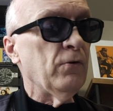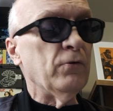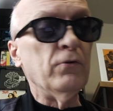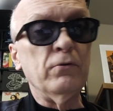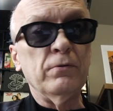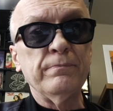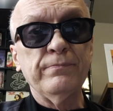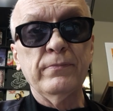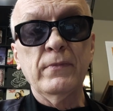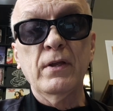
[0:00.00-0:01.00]
Ooh.
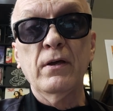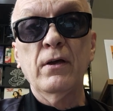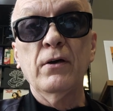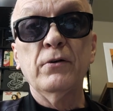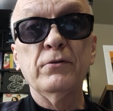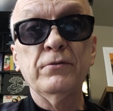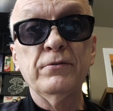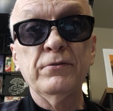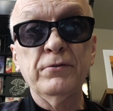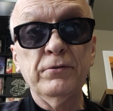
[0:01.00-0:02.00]

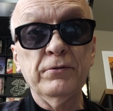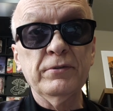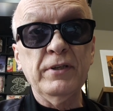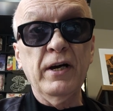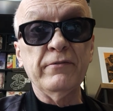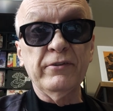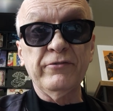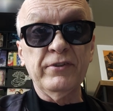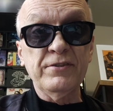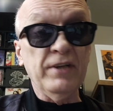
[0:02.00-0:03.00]
Cool cover
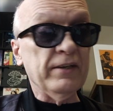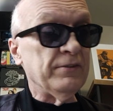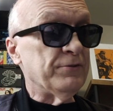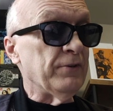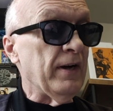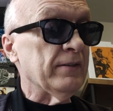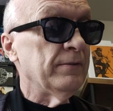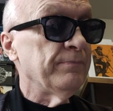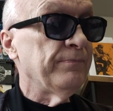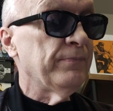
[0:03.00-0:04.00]
for the second track.
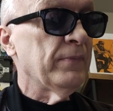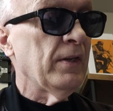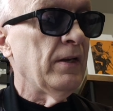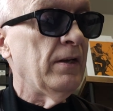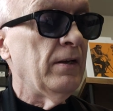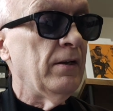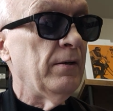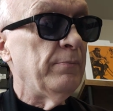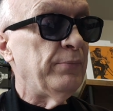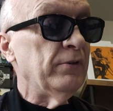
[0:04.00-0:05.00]

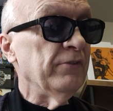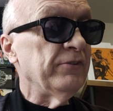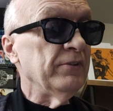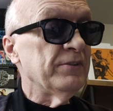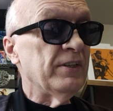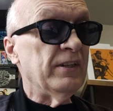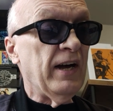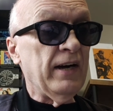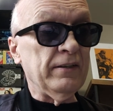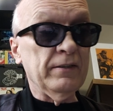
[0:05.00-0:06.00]
Beautiful
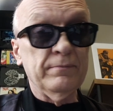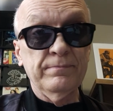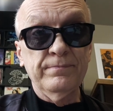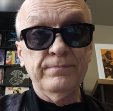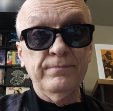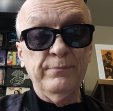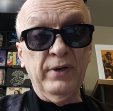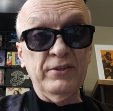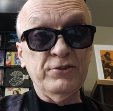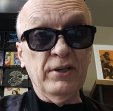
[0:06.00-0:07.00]
Delilah
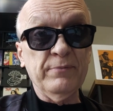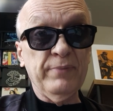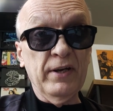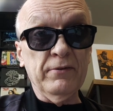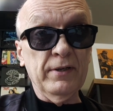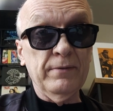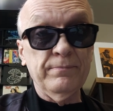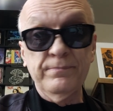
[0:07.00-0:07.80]
by Chuck Berry.